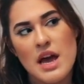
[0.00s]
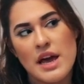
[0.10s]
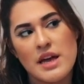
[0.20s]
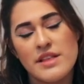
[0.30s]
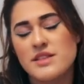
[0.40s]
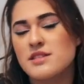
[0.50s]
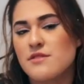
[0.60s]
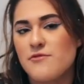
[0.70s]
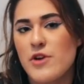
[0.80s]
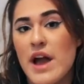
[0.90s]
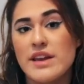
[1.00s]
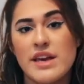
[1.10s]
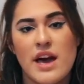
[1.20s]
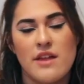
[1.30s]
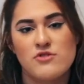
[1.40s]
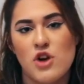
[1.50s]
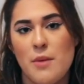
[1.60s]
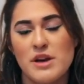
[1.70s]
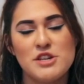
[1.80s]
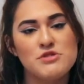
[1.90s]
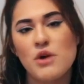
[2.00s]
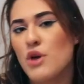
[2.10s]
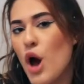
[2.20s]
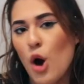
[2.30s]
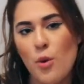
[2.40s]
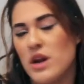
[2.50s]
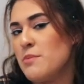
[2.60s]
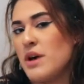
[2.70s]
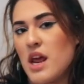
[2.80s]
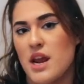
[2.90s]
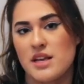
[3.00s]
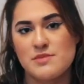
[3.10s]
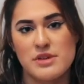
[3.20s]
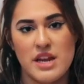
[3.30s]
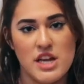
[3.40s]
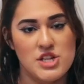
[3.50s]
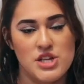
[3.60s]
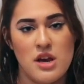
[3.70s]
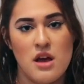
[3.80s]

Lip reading: And this is for any kind of trauma. You don't owe anybody an explanation.